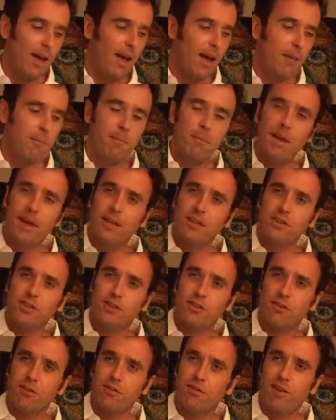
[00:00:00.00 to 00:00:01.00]
a
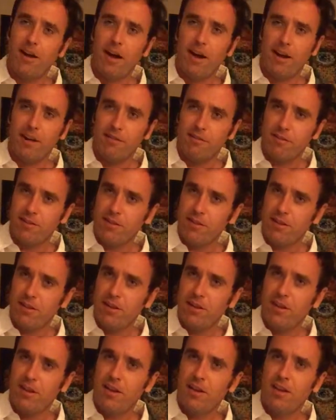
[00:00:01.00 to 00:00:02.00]
major 5.
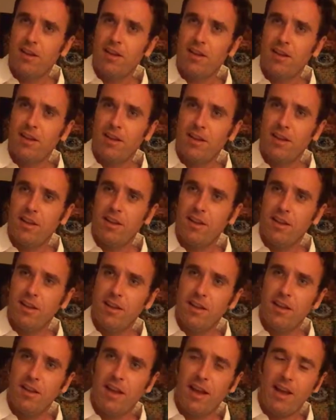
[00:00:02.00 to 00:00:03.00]

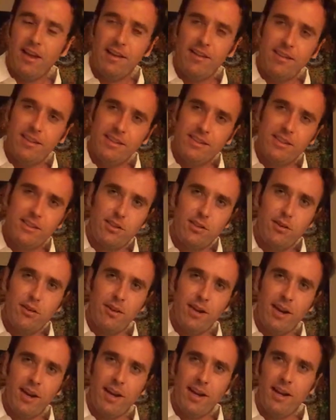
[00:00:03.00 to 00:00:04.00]
And this
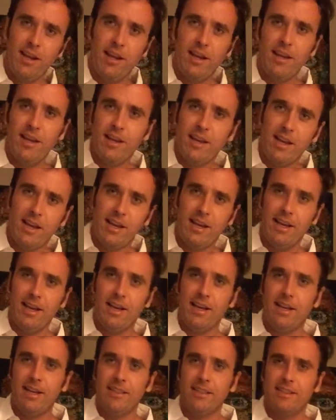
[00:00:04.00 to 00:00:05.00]
tuning,
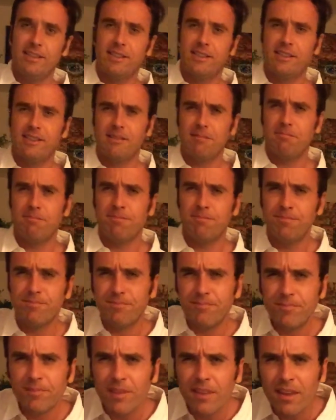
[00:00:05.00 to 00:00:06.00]
it's
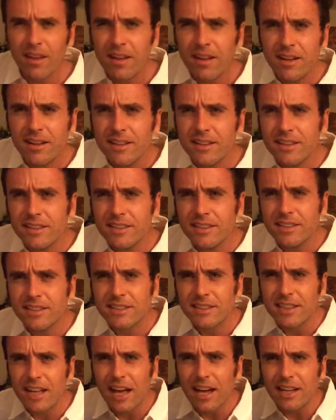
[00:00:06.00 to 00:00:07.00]

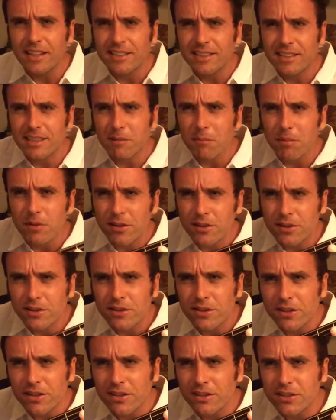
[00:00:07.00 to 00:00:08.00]
kind of similar
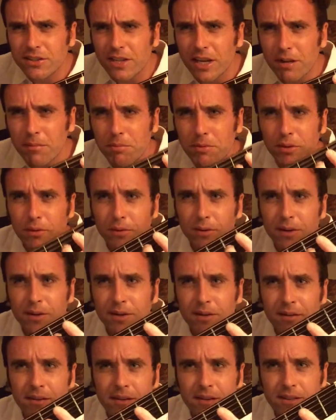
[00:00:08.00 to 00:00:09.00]
to the shape you
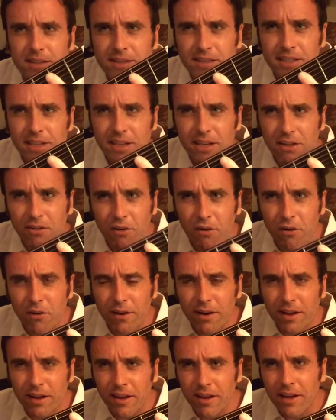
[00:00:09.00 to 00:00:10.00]
would see
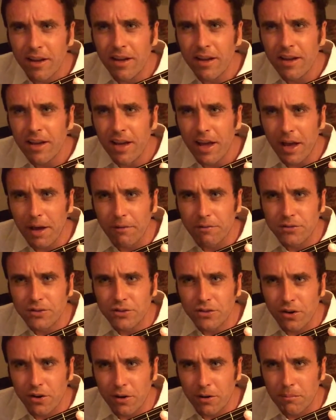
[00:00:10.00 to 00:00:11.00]
on a F
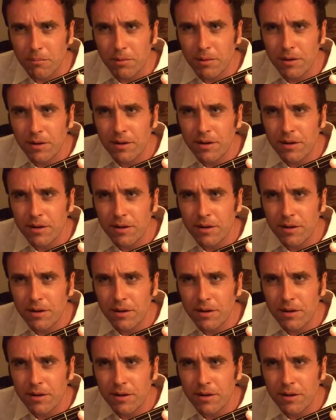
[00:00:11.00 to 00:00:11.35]
sharp